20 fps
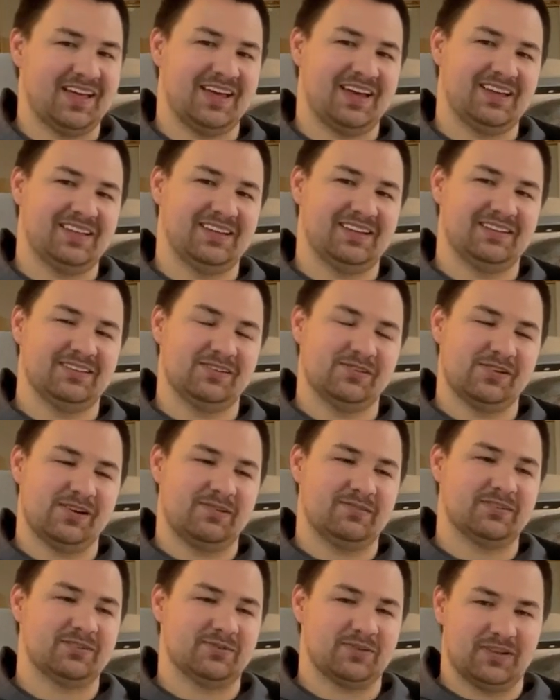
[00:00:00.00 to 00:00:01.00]
and then
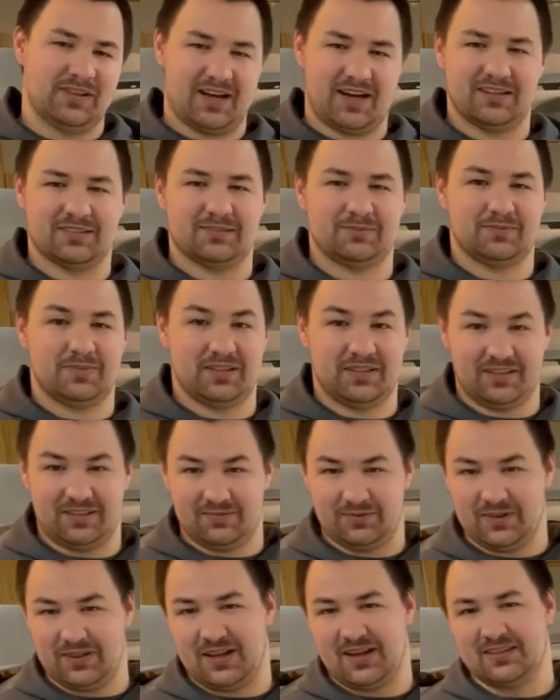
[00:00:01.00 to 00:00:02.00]
obviously we
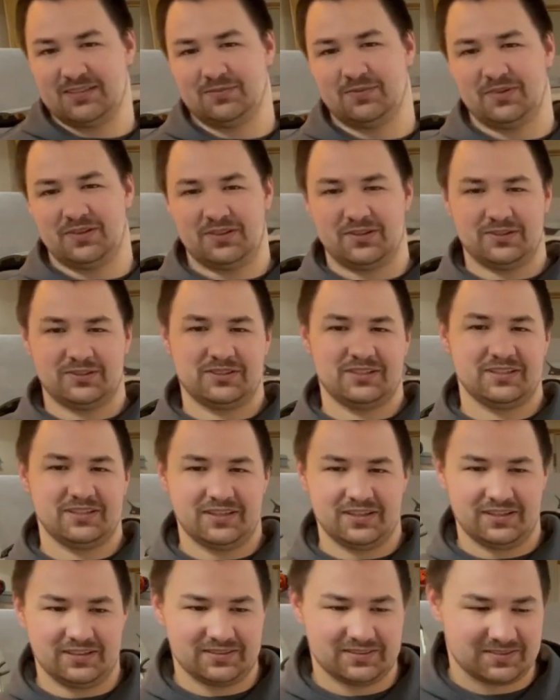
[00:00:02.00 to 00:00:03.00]
lost him in 13
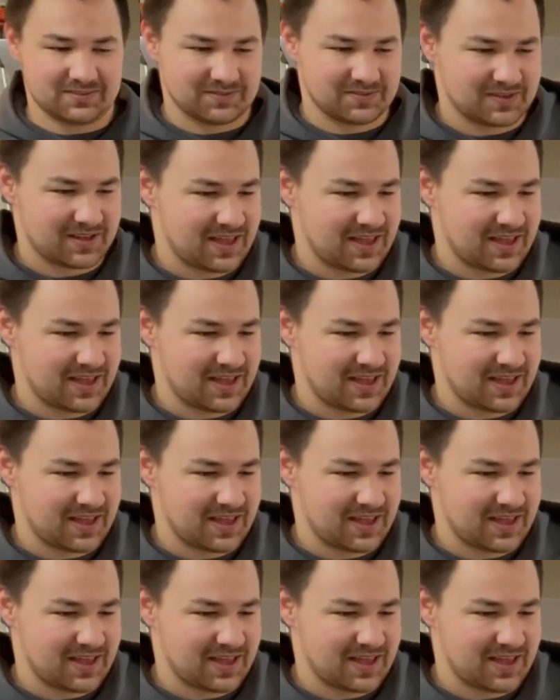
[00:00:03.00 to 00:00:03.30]
days.